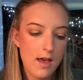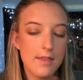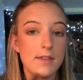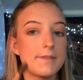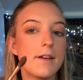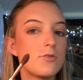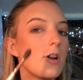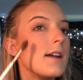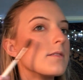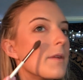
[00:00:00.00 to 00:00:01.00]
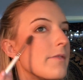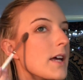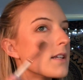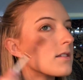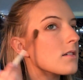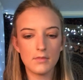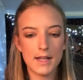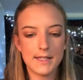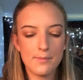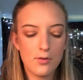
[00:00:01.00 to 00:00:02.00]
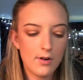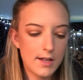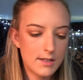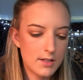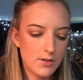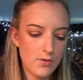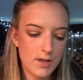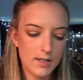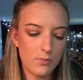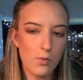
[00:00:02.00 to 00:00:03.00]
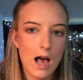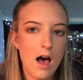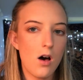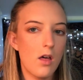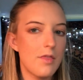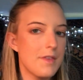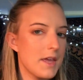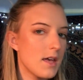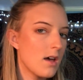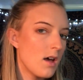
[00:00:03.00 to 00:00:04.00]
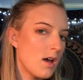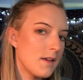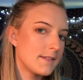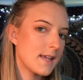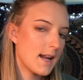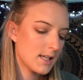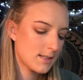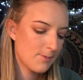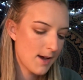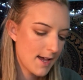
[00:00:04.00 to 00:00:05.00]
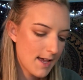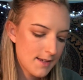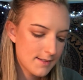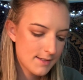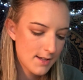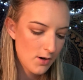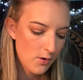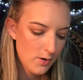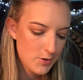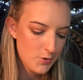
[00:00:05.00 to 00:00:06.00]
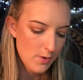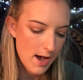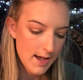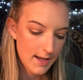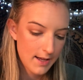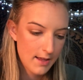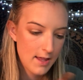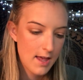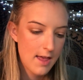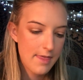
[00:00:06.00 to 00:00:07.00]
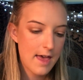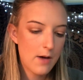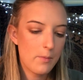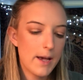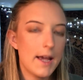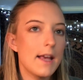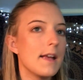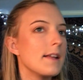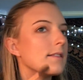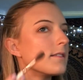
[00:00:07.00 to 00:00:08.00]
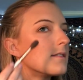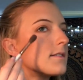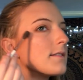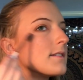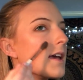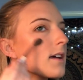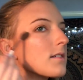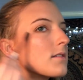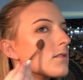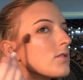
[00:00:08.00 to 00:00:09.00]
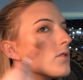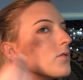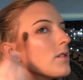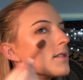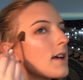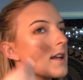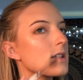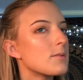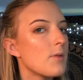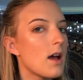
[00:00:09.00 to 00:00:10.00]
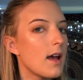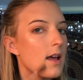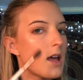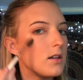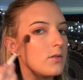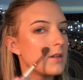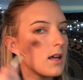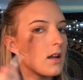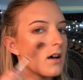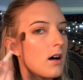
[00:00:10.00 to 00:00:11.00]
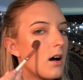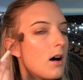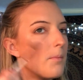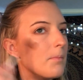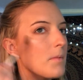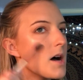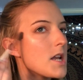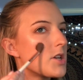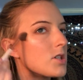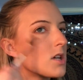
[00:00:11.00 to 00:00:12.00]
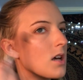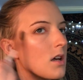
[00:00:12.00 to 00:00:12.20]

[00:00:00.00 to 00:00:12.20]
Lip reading: this stuff dries on my face. It's important to do this while the setting spray is still drying. That way it sticks to the setting spray and you get a much